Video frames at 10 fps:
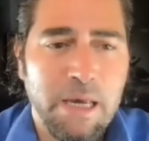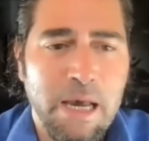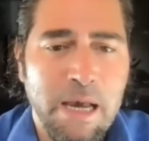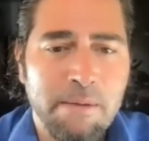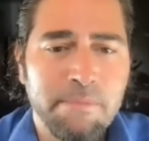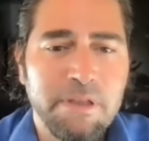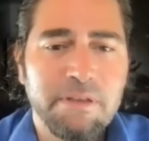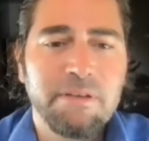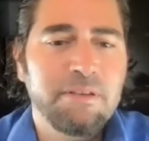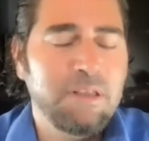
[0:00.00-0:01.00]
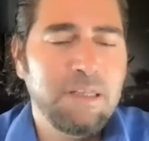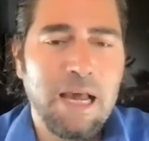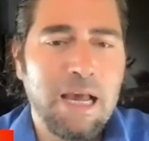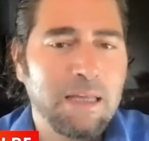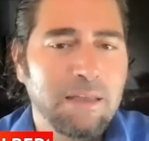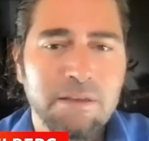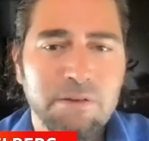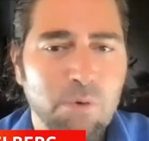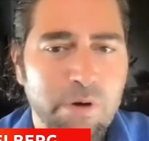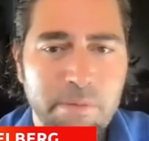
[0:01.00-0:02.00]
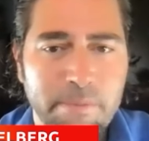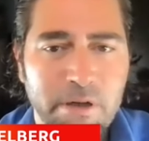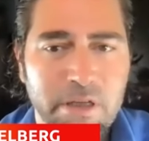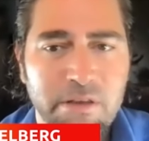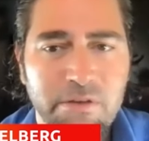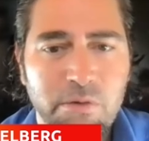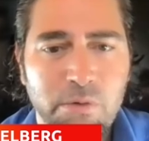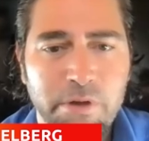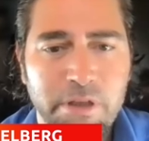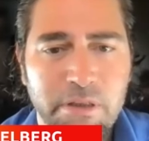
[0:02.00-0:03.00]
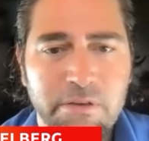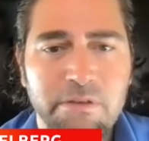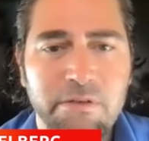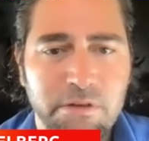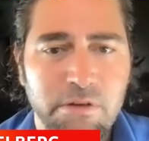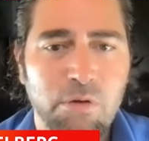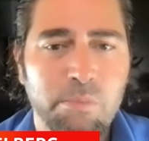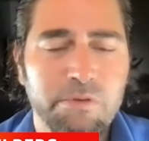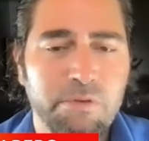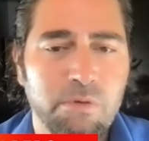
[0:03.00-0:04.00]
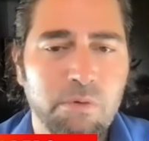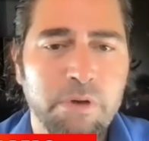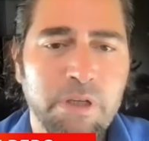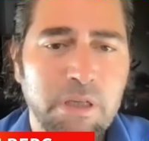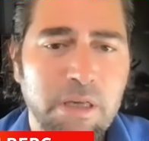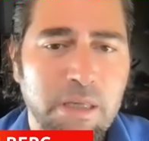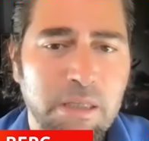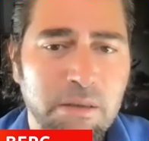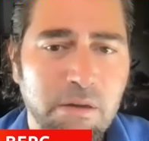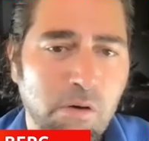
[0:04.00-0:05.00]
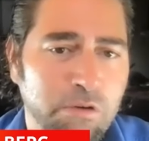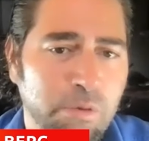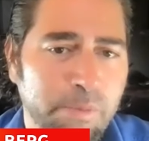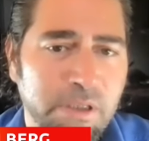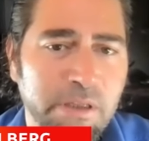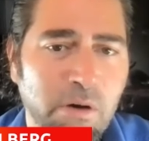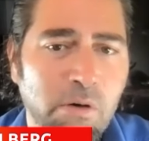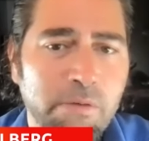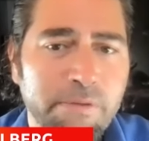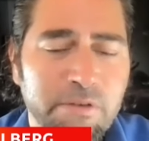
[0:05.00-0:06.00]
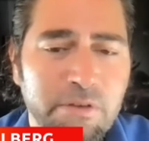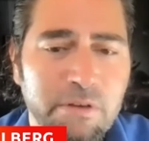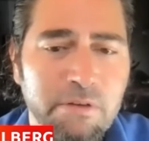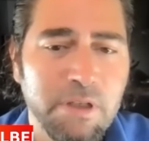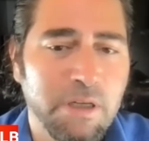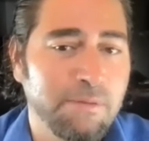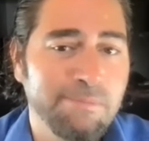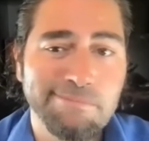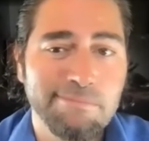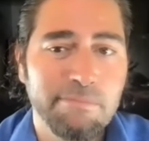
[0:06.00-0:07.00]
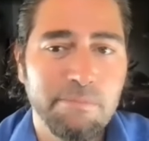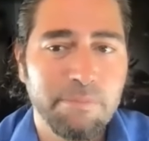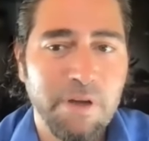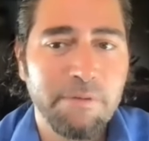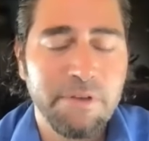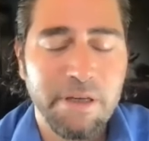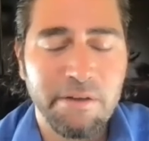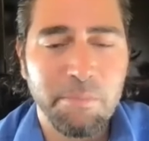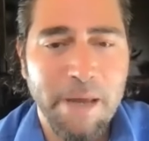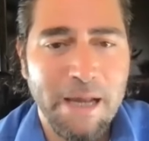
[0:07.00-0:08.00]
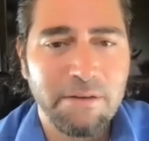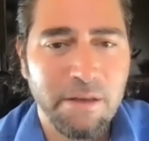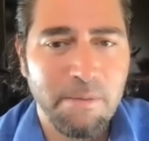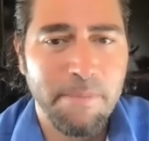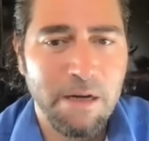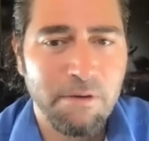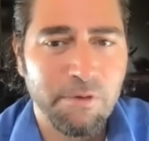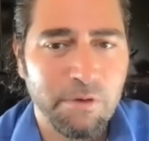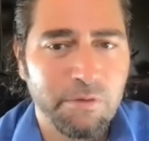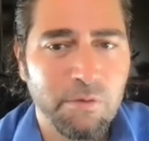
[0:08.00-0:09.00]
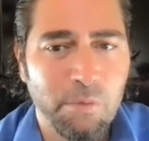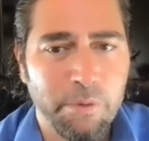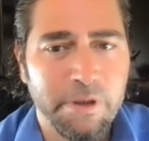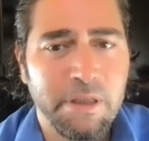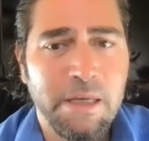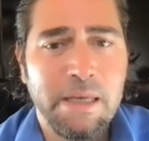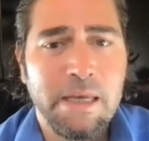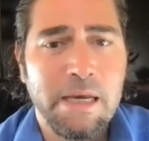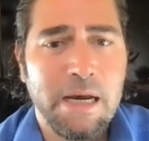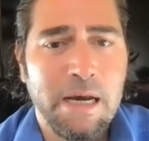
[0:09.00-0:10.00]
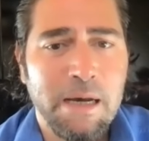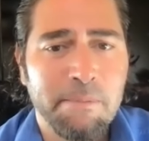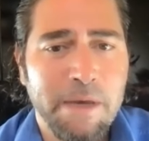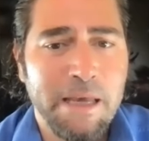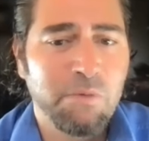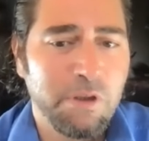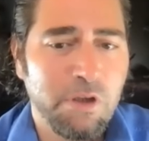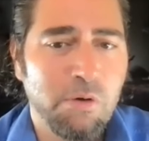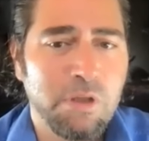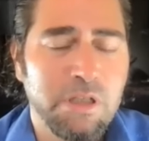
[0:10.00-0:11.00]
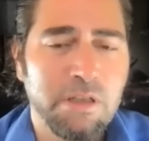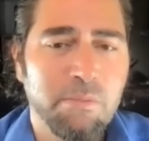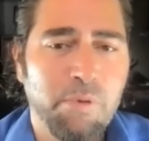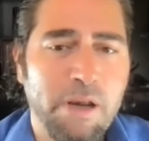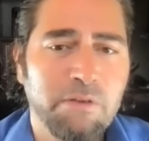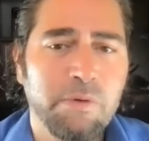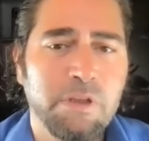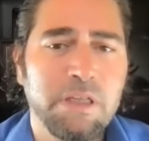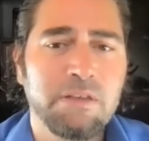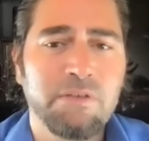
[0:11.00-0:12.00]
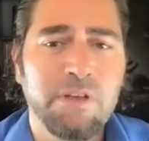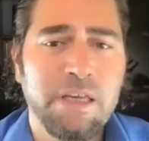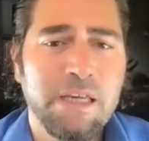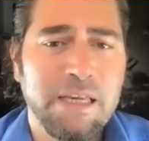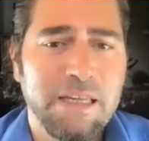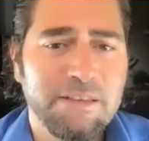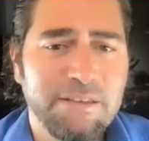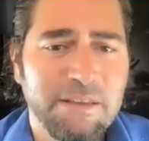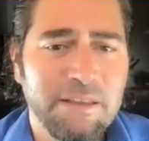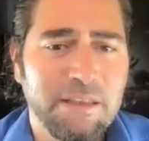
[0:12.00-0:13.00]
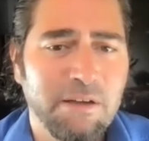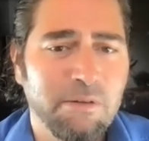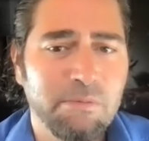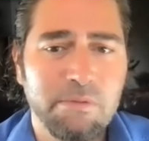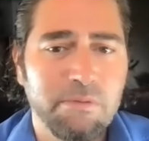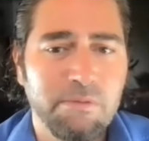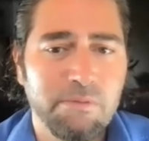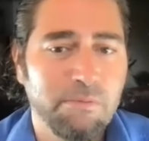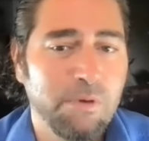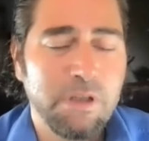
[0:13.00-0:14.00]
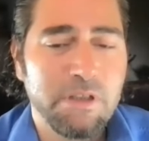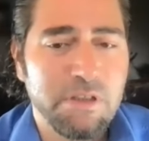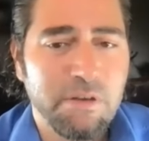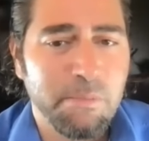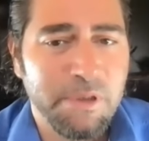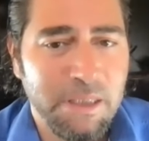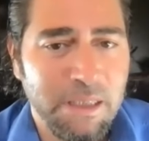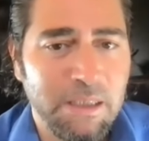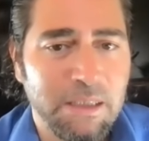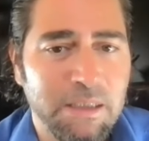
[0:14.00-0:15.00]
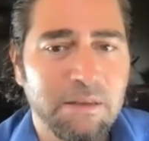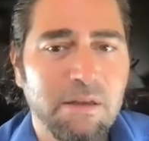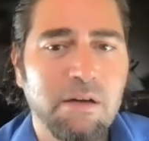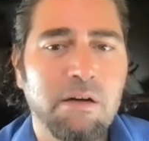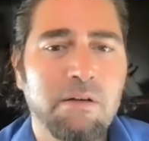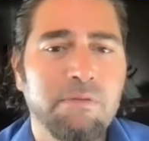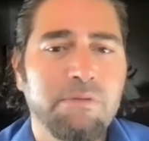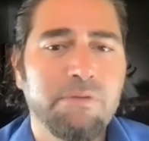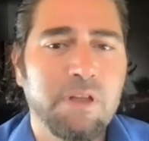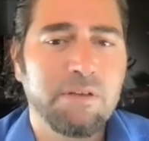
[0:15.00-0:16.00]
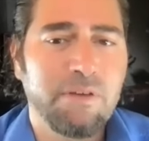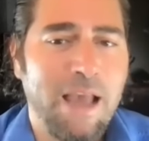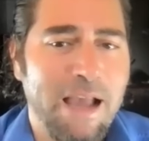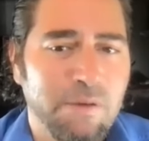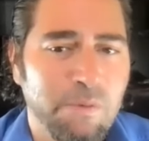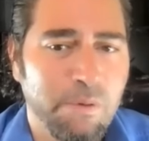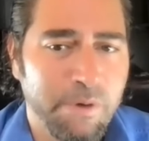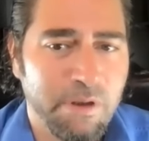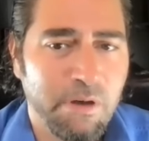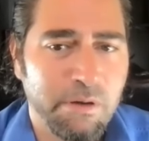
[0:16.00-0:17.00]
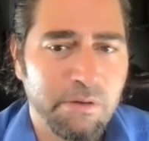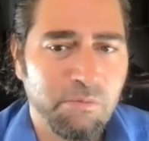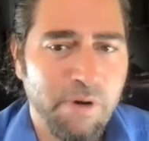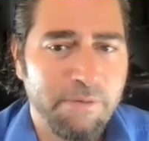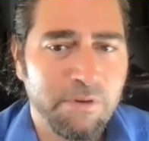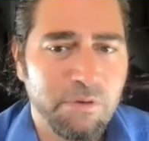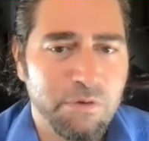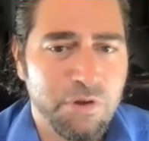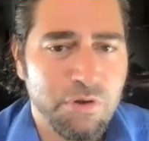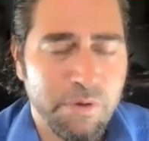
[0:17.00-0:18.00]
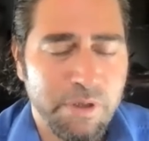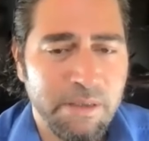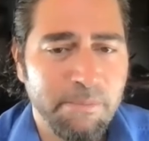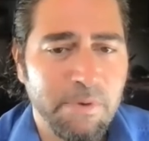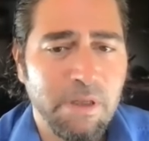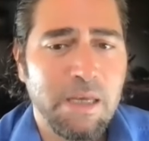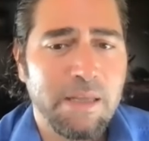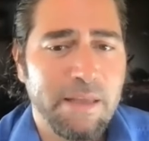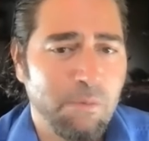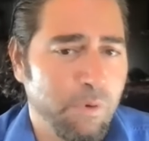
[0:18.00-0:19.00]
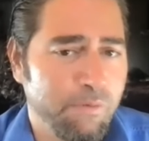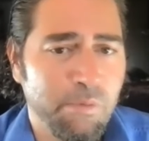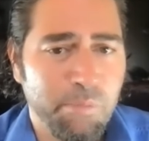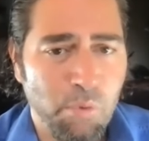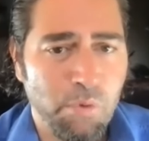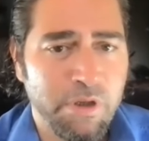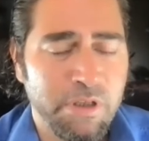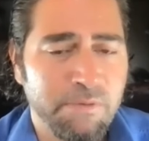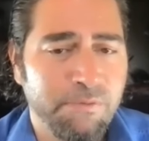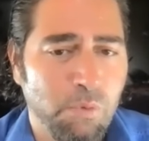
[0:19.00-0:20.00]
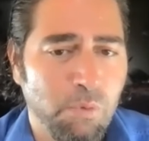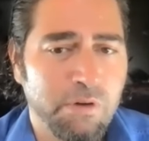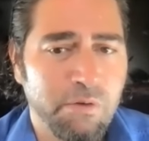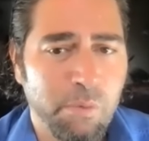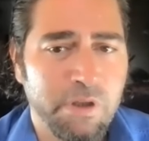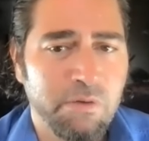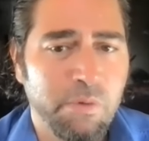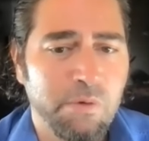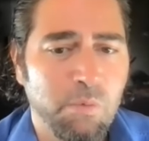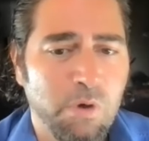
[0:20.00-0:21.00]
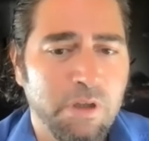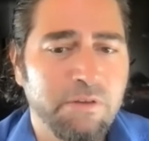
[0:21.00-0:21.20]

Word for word: Um, this is not a North American story. This is a global story. And ultimately, all this, you know, dovetails back to the metaverse story. Um, mm-hmm. as we noted in the press release, it's you know really just the beginning of this annual recurring revenue stream that we've reported for 2021.